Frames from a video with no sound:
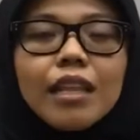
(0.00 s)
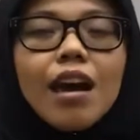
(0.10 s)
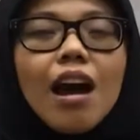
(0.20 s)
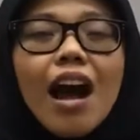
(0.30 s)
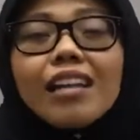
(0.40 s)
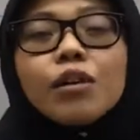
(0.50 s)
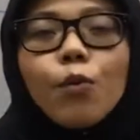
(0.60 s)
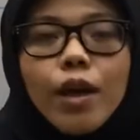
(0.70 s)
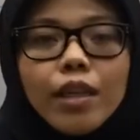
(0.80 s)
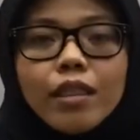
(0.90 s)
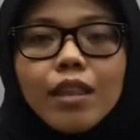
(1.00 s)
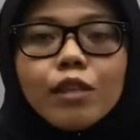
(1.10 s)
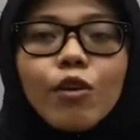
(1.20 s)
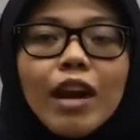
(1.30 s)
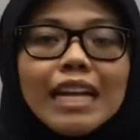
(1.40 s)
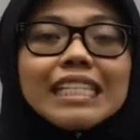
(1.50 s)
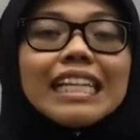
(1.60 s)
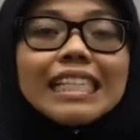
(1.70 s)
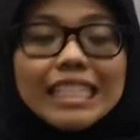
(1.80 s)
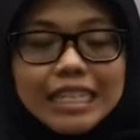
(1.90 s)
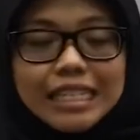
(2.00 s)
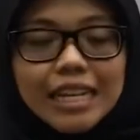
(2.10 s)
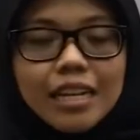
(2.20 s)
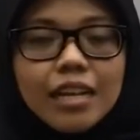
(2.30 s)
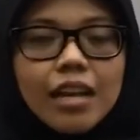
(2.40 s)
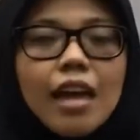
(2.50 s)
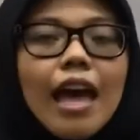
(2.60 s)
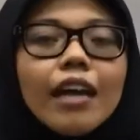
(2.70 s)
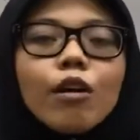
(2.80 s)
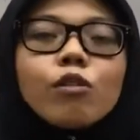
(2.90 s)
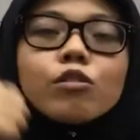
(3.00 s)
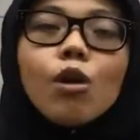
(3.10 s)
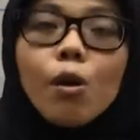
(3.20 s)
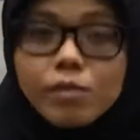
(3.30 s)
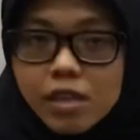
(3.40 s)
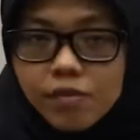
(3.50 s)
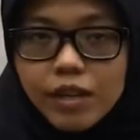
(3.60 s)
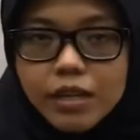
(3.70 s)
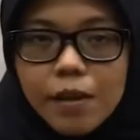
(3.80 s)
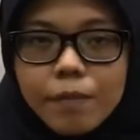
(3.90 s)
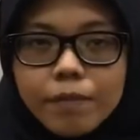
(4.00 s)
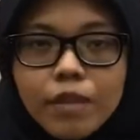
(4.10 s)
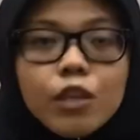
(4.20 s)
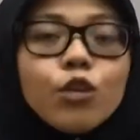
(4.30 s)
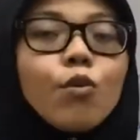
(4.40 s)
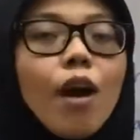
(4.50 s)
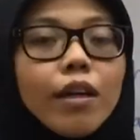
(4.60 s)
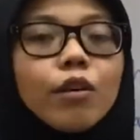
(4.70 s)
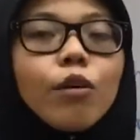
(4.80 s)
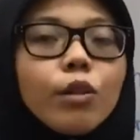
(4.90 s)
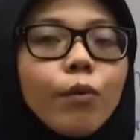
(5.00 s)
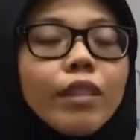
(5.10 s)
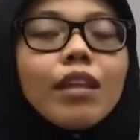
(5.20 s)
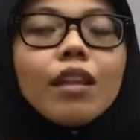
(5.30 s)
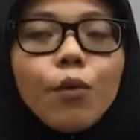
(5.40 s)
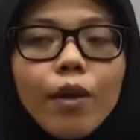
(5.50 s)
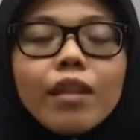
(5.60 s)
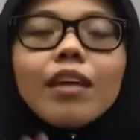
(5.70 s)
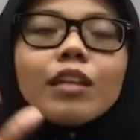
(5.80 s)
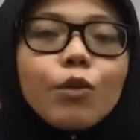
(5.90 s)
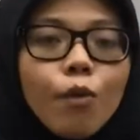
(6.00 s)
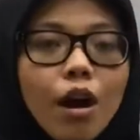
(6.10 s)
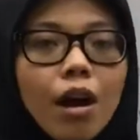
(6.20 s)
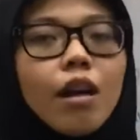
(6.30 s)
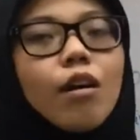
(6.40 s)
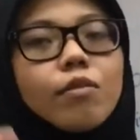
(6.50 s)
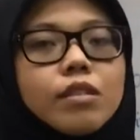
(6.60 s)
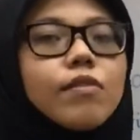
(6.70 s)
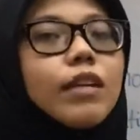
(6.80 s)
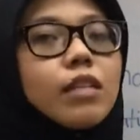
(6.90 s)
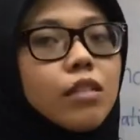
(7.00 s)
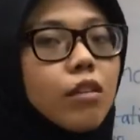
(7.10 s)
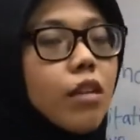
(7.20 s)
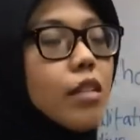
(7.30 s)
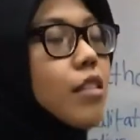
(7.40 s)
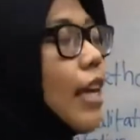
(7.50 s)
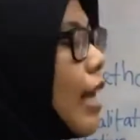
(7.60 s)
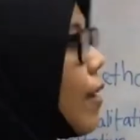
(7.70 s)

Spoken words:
are unaware that you are actually teaching and also observing them. You are the only one that aware that you are observing the students, okay?